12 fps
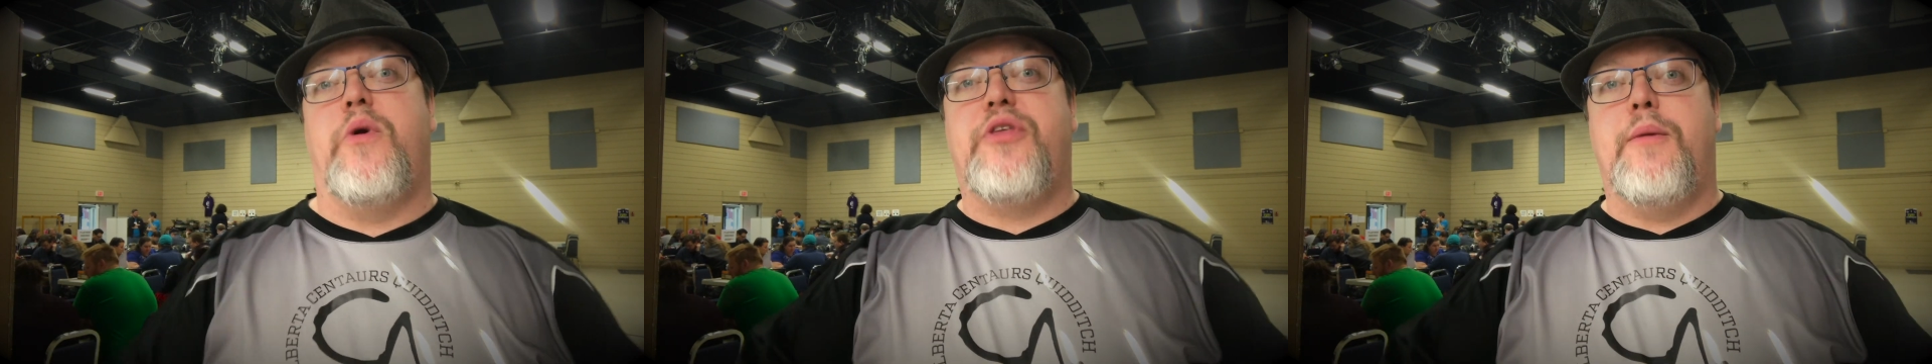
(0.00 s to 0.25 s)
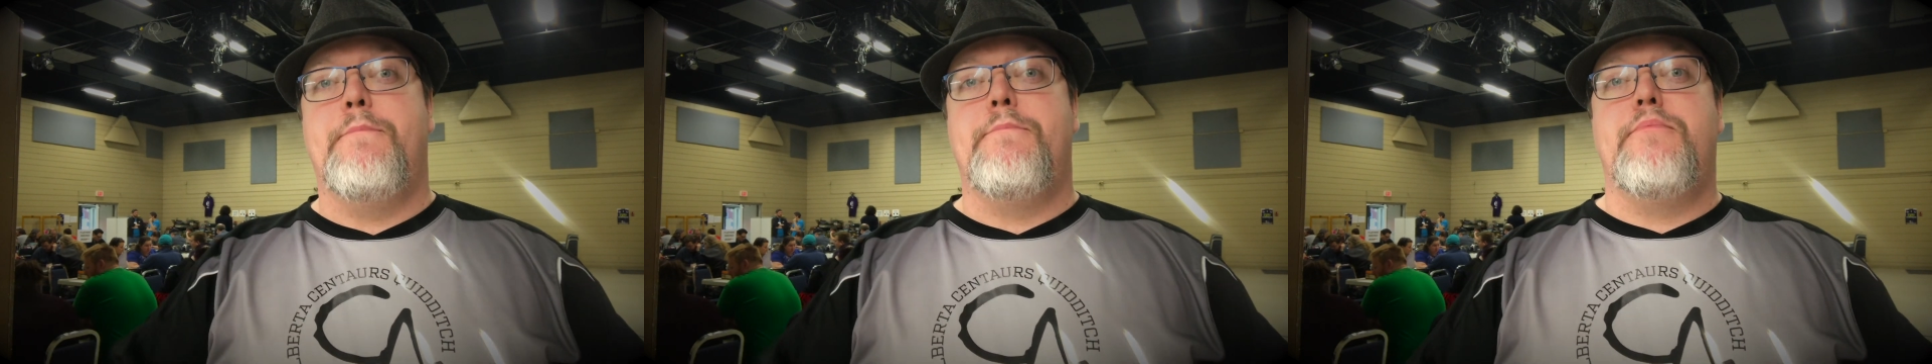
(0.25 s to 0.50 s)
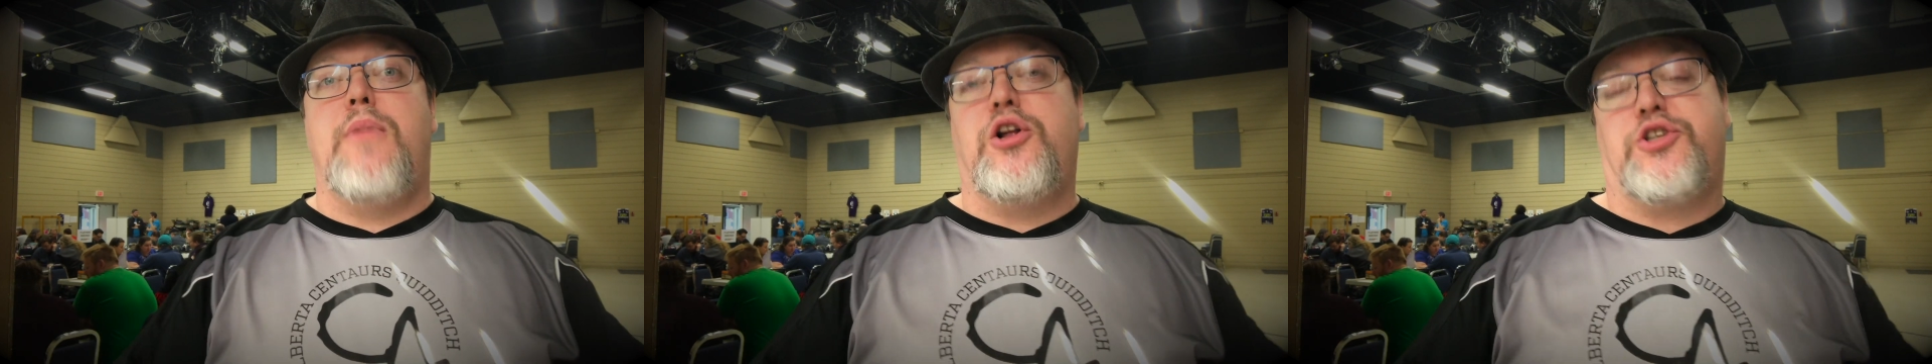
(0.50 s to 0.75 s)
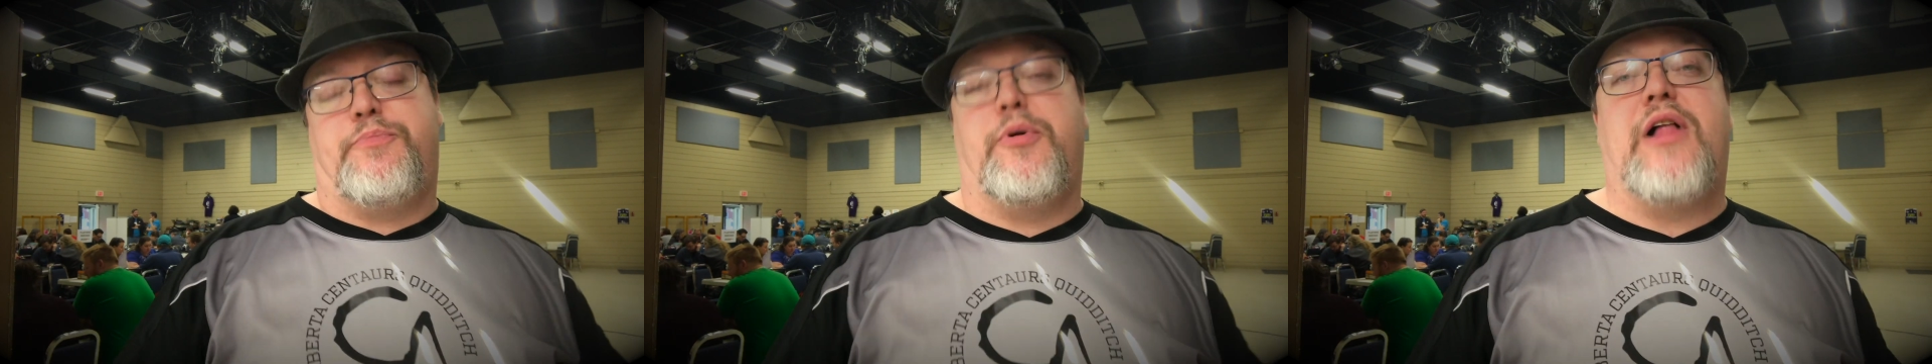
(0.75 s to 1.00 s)
with
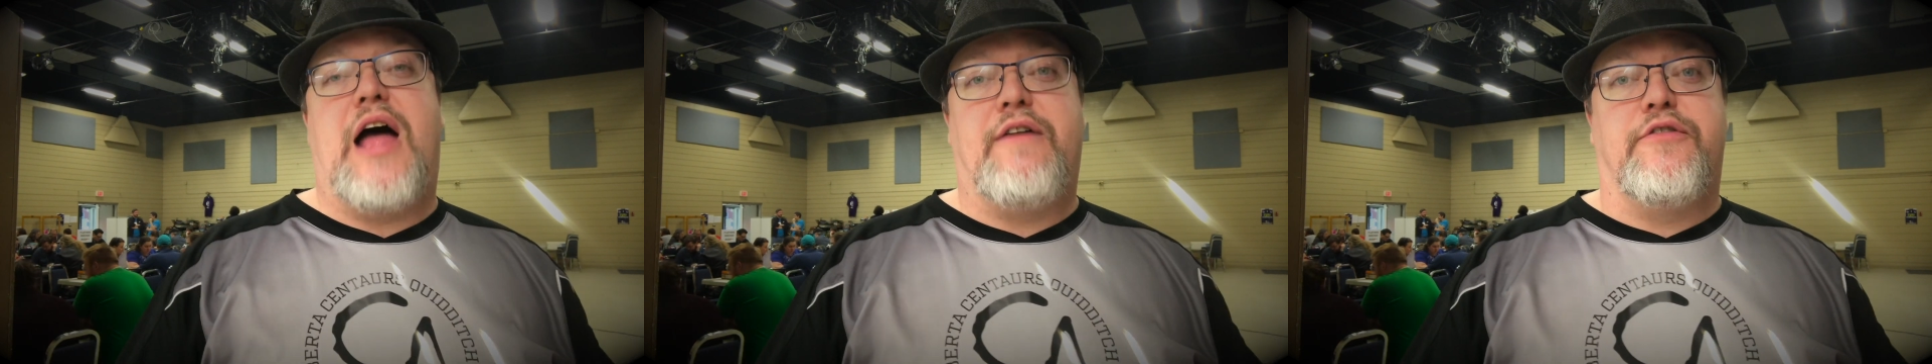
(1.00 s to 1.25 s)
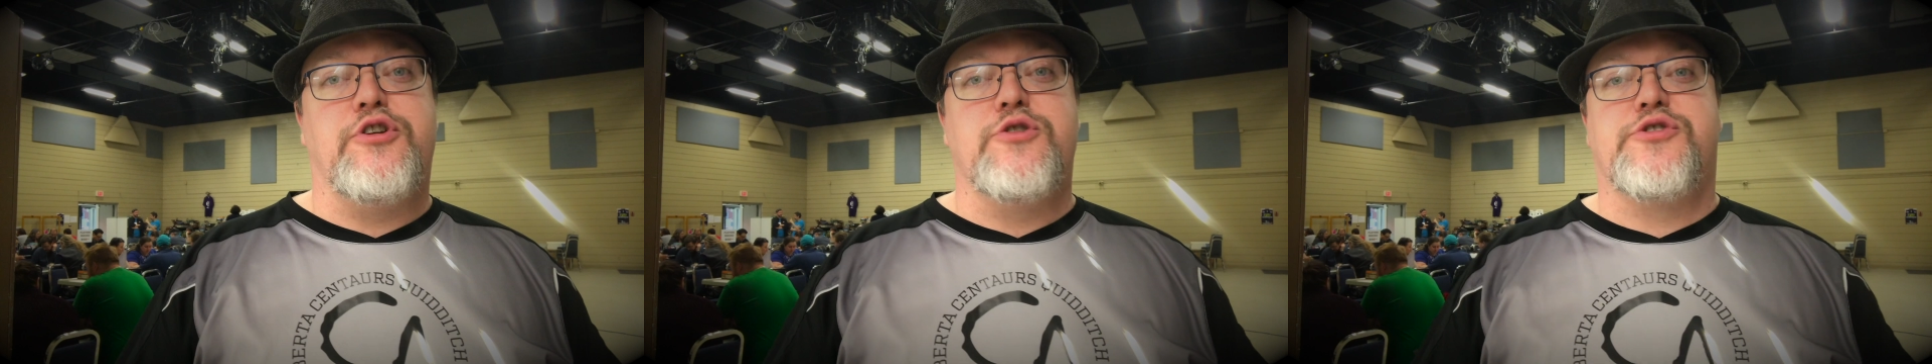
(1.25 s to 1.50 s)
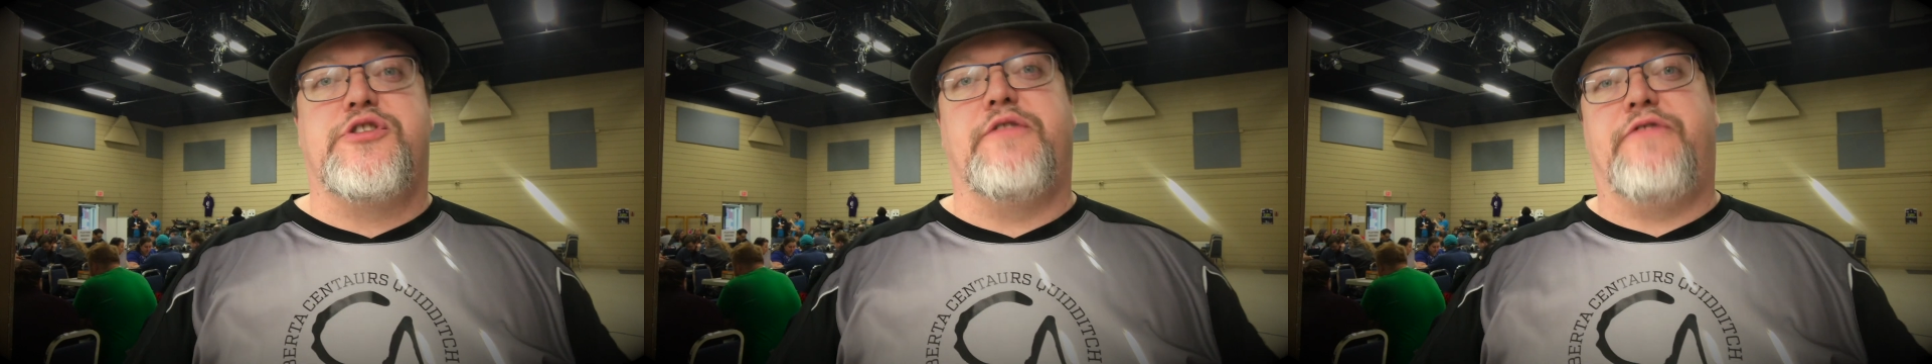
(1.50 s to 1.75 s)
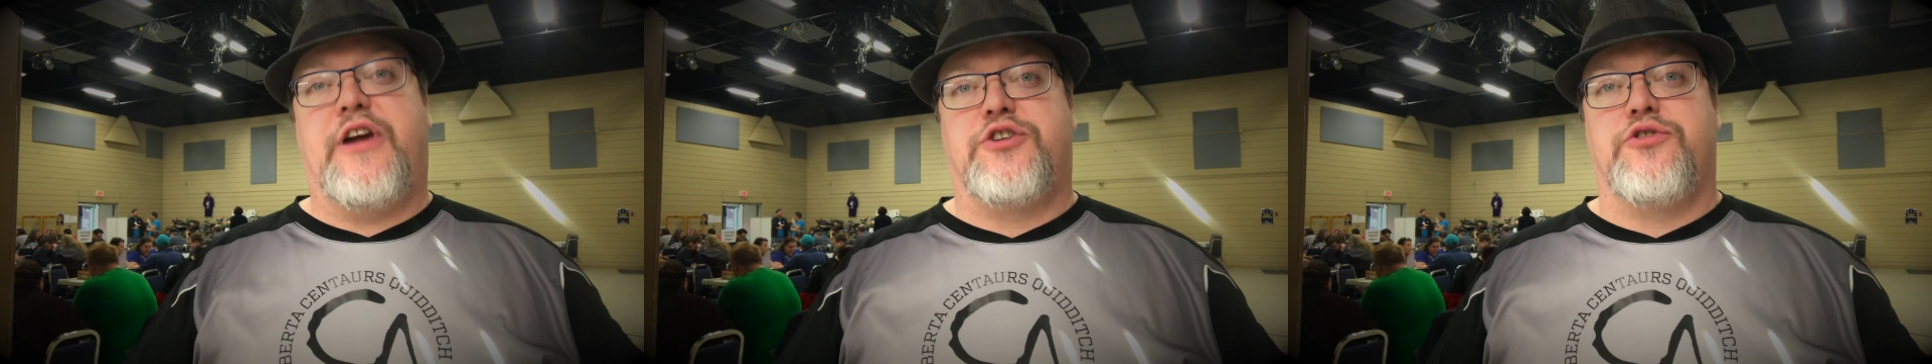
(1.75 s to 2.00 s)
multiple avenues to
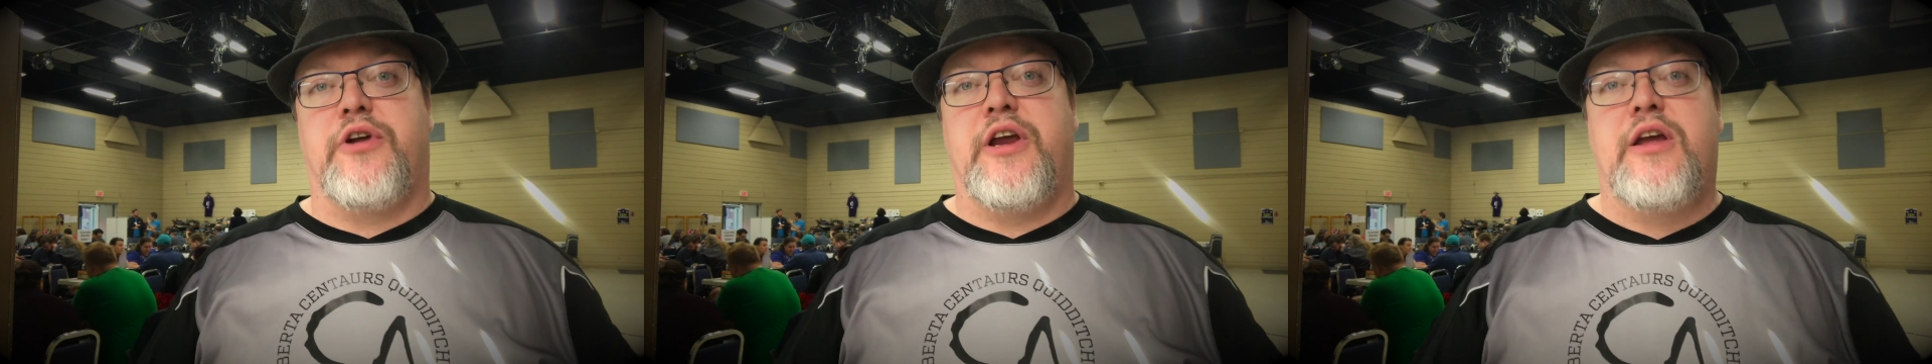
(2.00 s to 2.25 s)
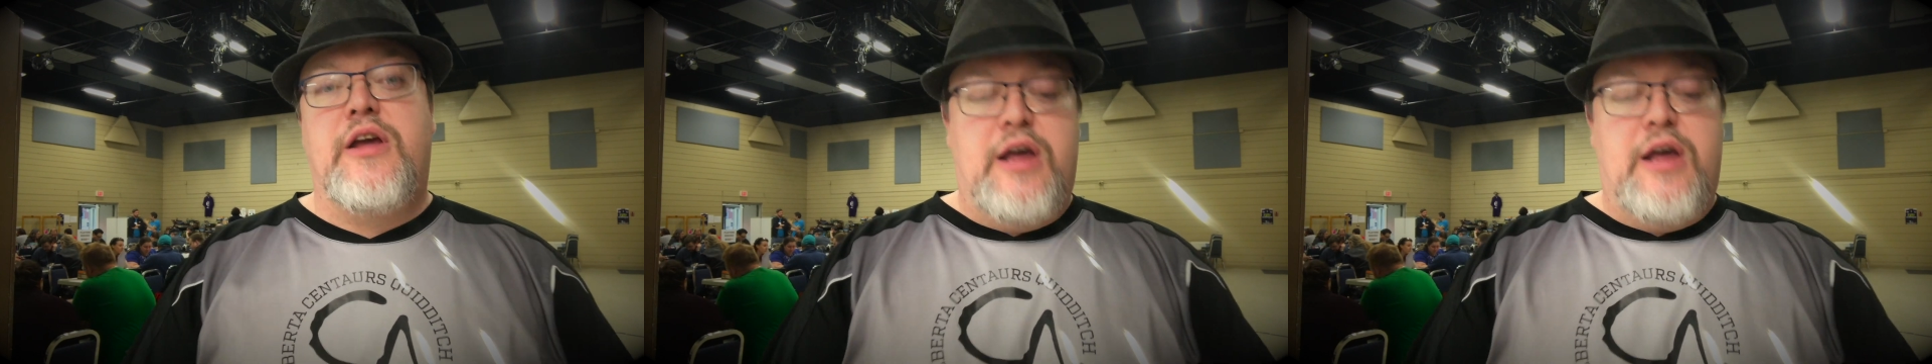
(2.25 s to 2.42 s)
victory.